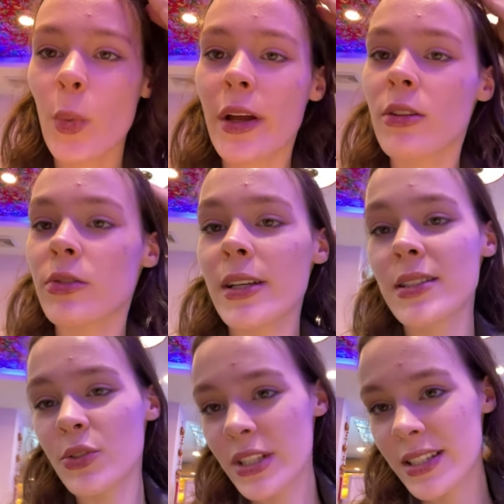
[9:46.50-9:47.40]
we
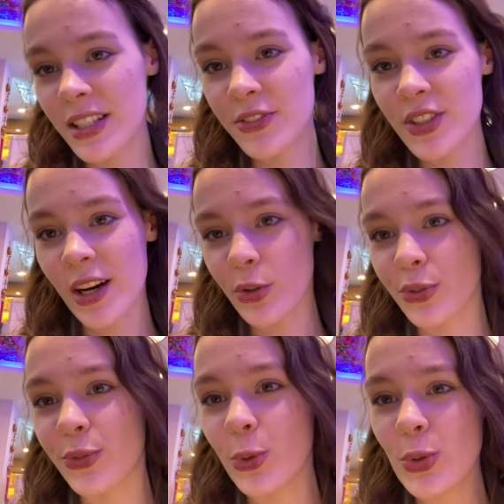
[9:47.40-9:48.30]
already received our
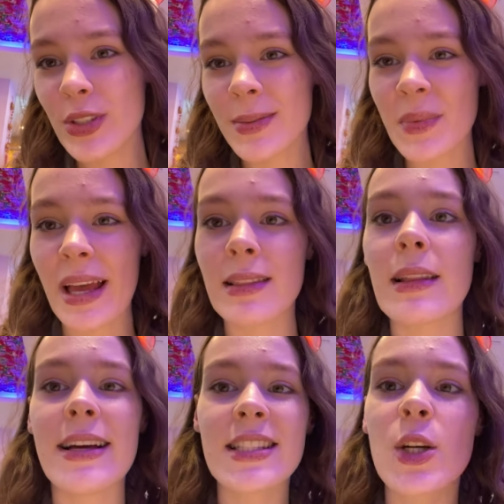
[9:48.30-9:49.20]
food, and
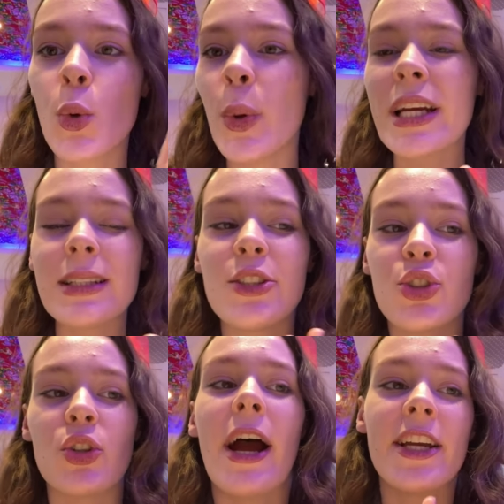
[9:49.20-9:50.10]
let's quickly
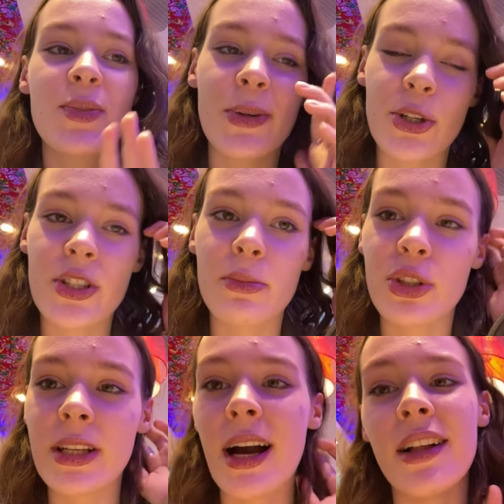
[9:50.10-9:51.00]
try it because I'm
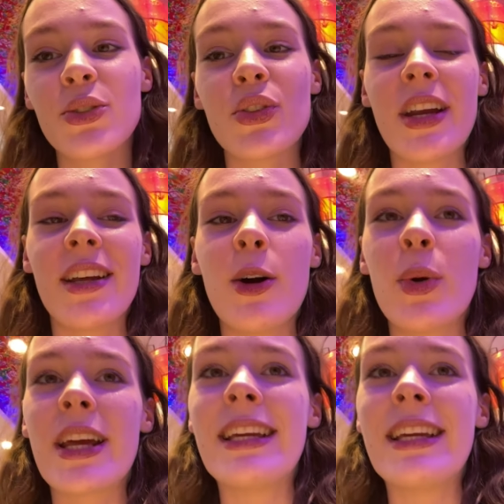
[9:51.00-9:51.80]
really hungry and I wanna